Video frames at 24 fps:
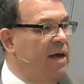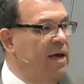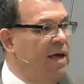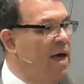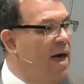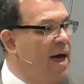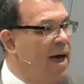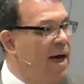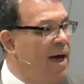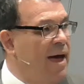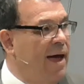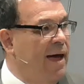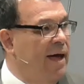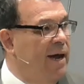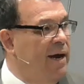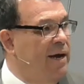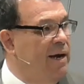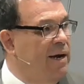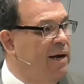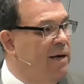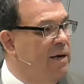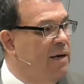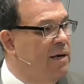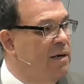had.
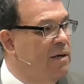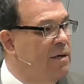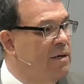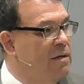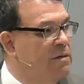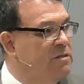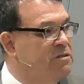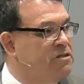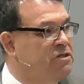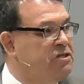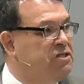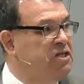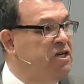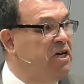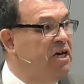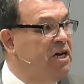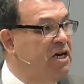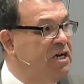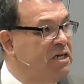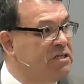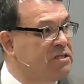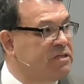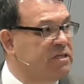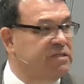
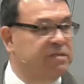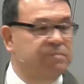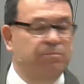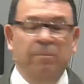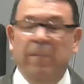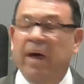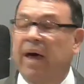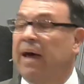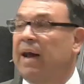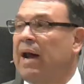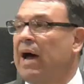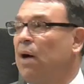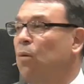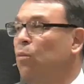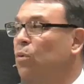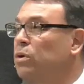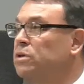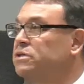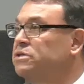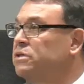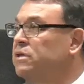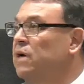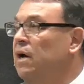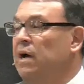Jesus, man, I
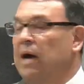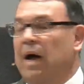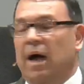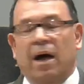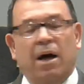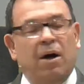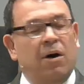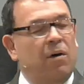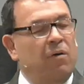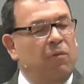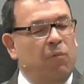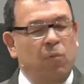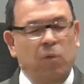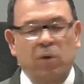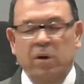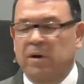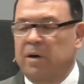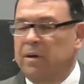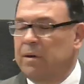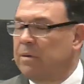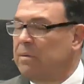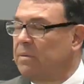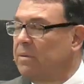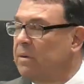wish I oh,
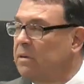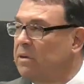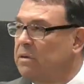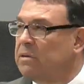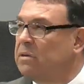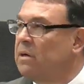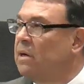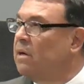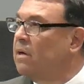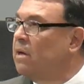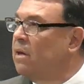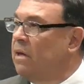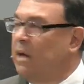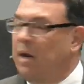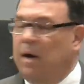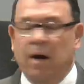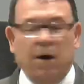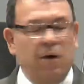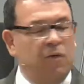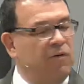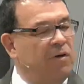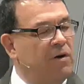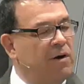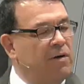wouldn't, you
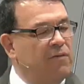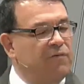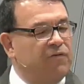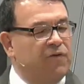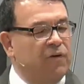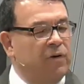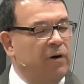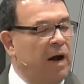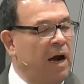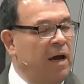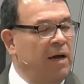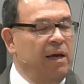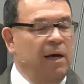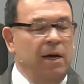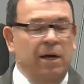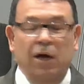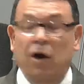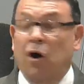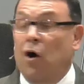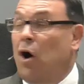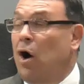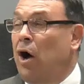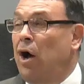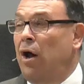know, for, you
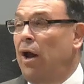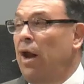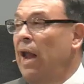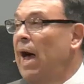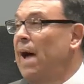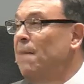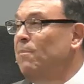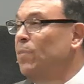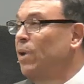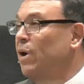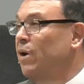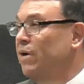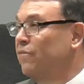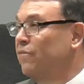know, all I'm looking